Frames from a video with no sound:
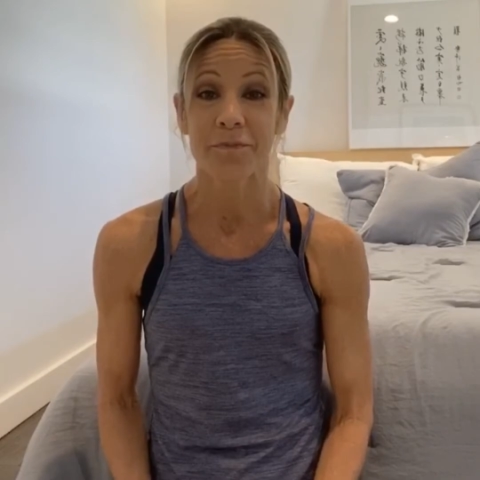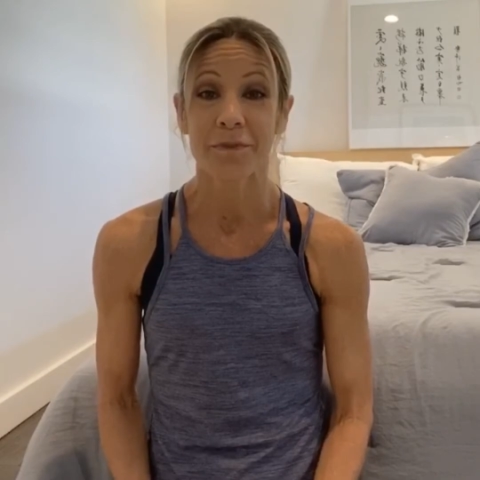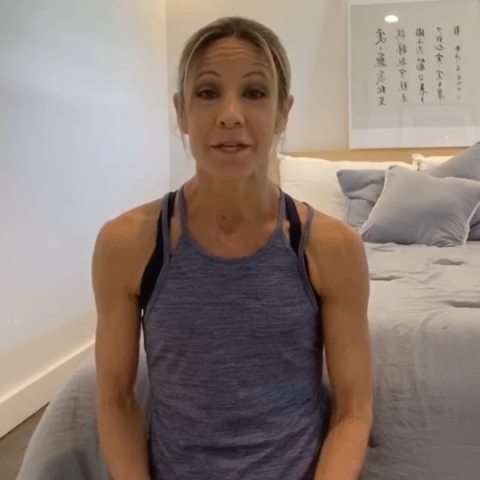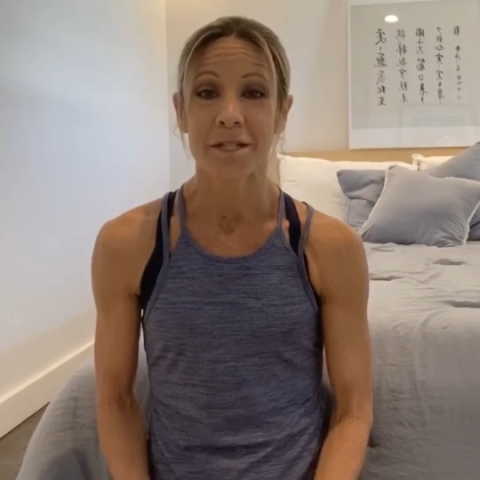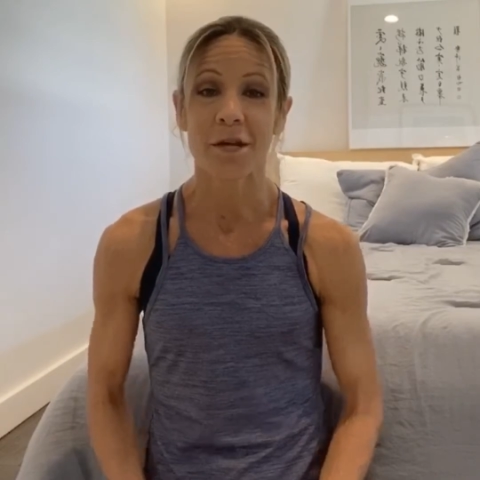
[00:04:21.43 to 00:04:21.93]

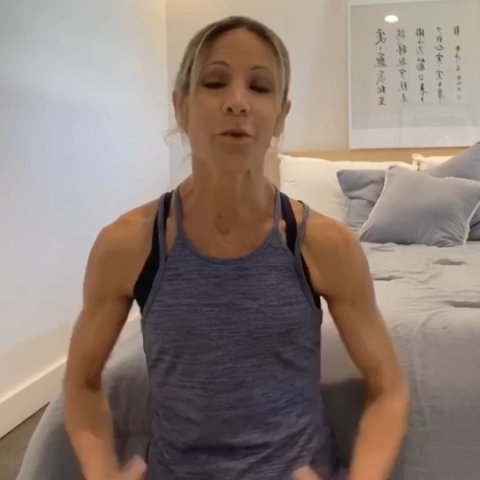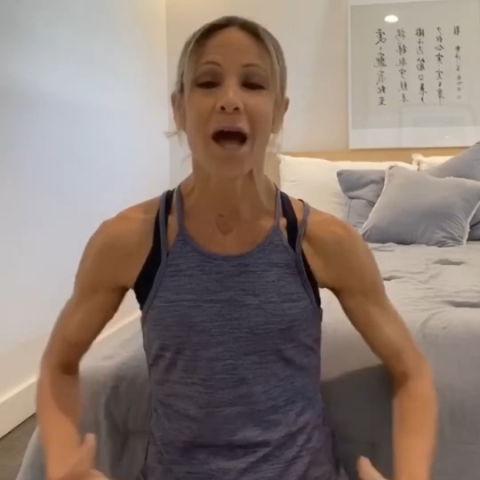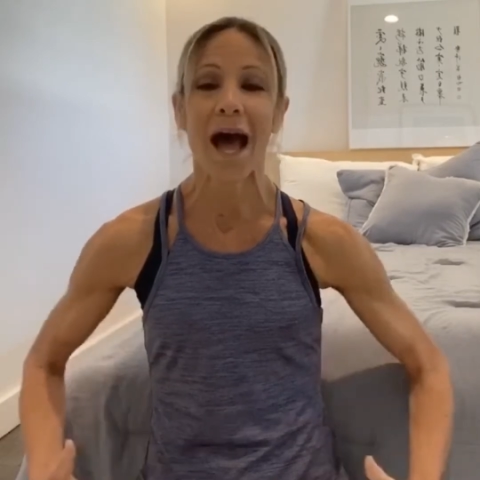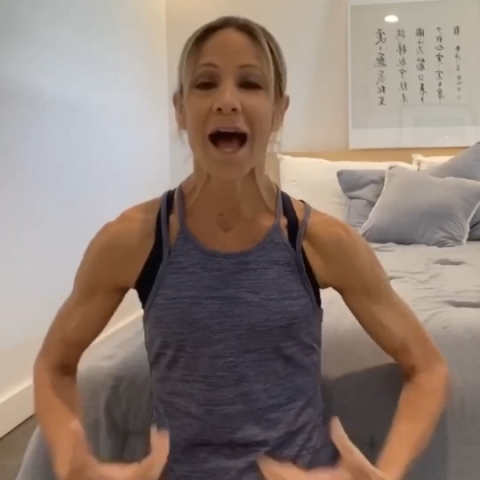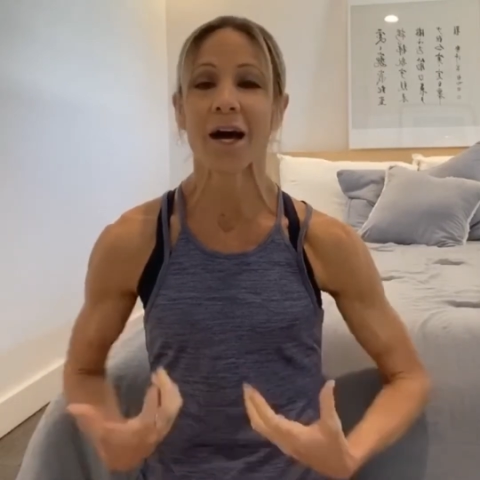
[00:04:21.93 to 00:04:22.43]
So
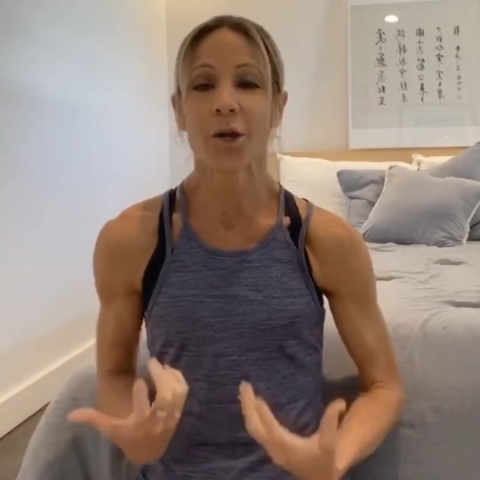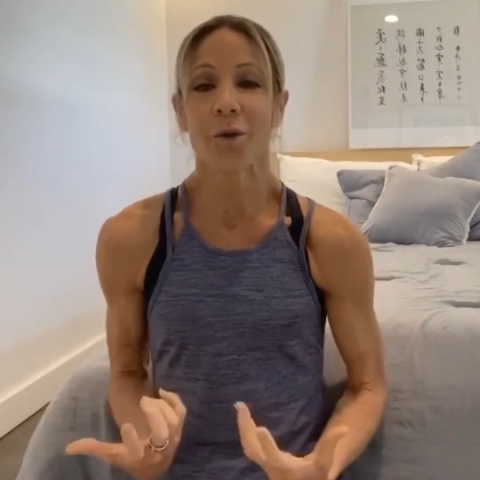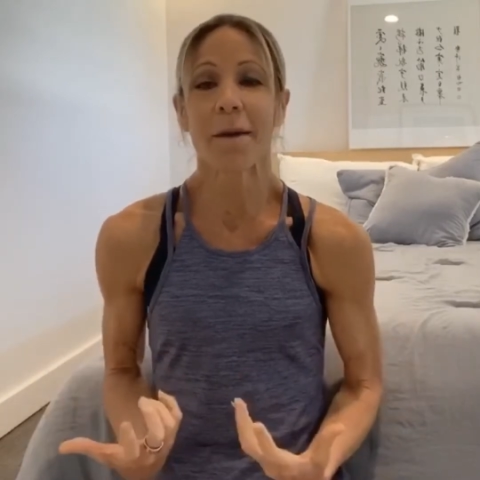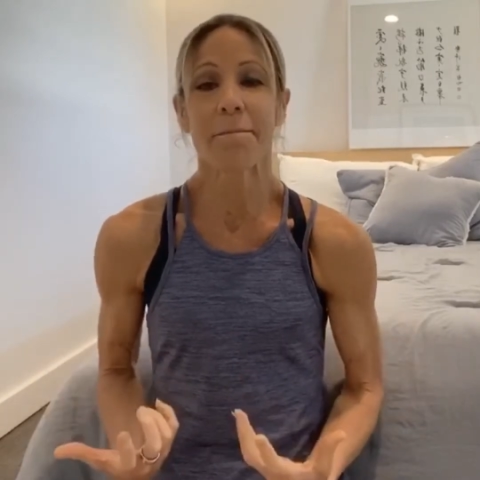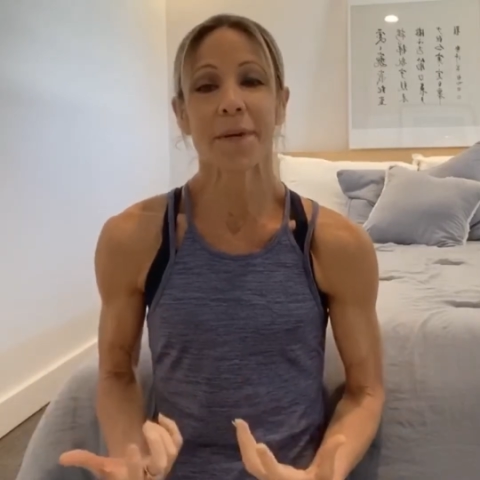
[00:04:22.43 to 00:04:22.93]
how do
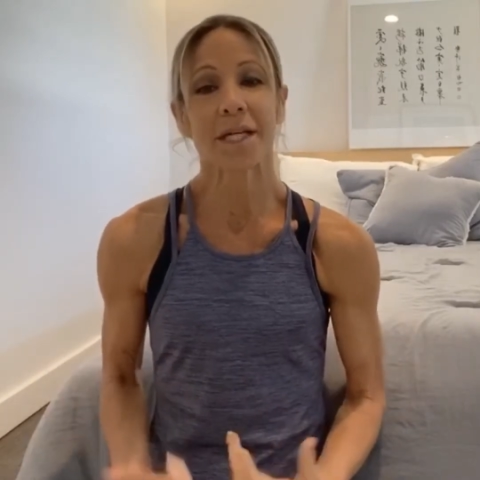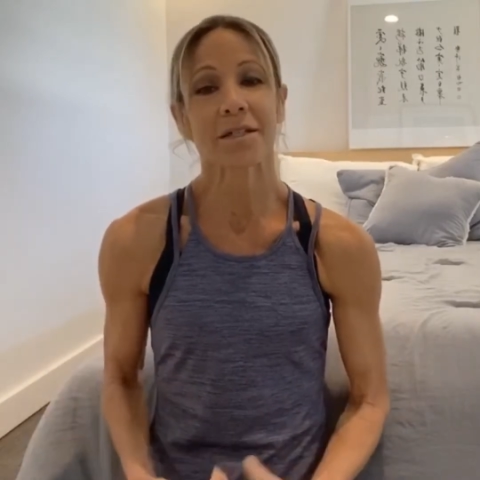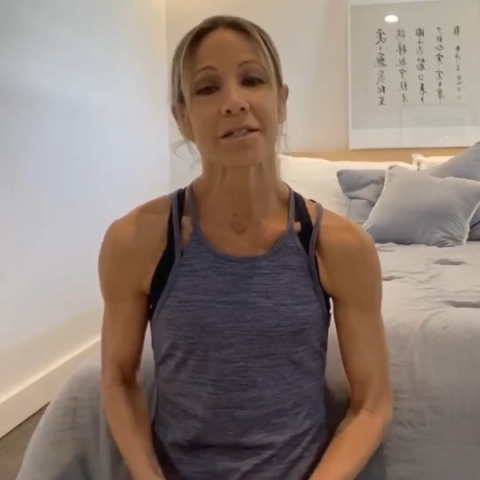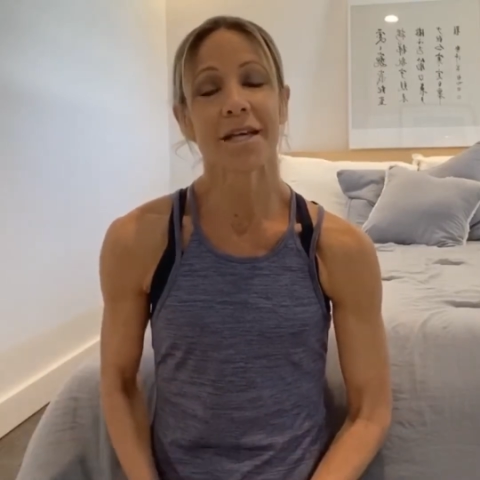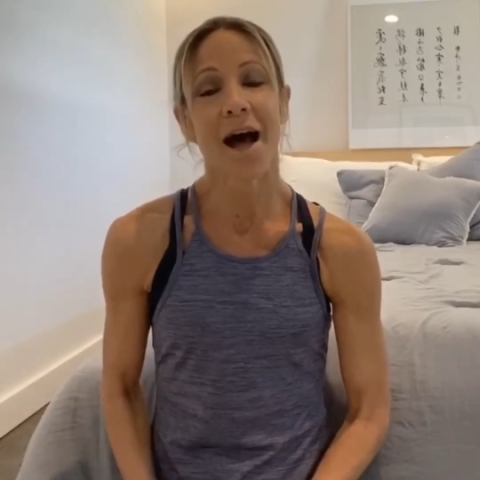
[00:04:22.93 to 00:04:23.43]
I
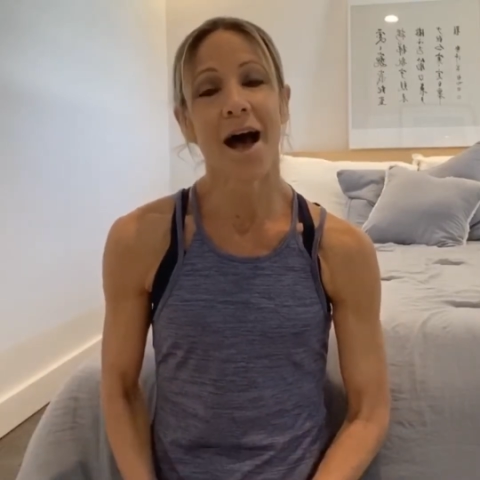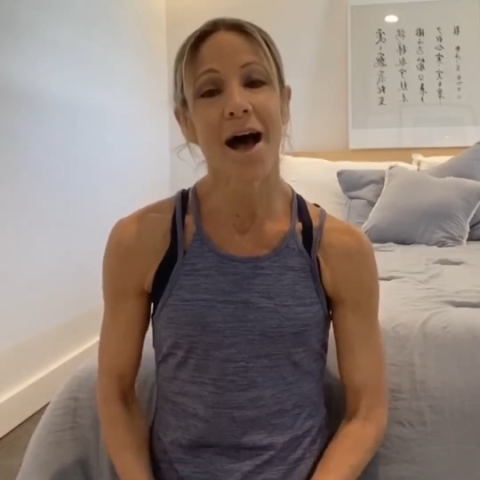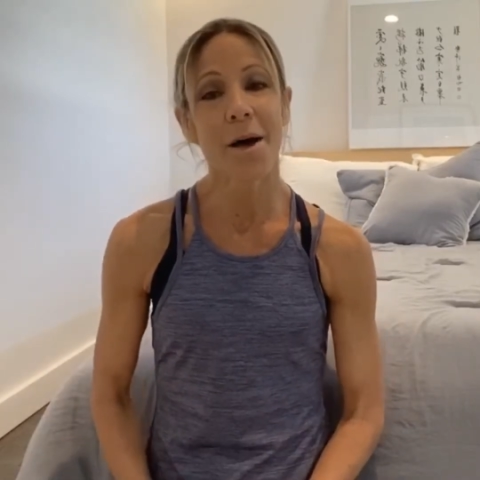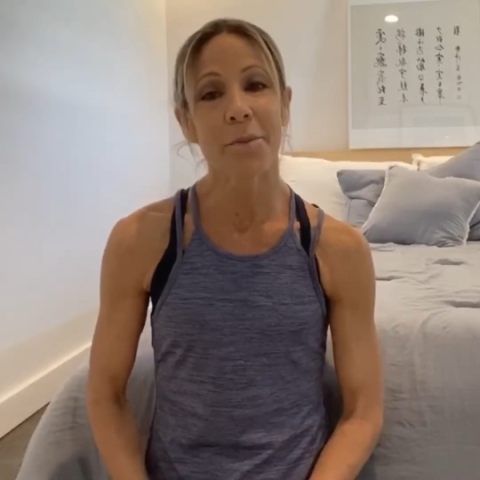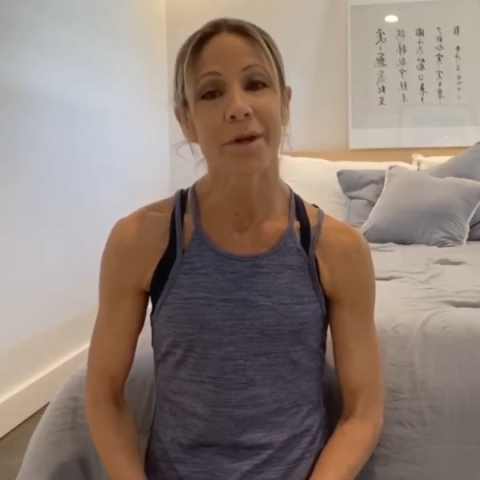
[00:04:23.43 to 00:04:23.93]
build
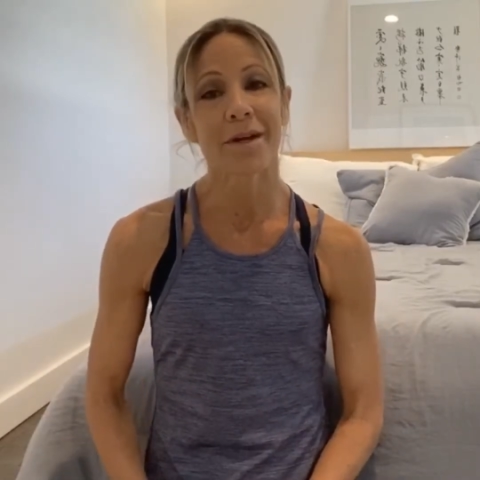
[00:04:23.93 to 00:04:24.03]
up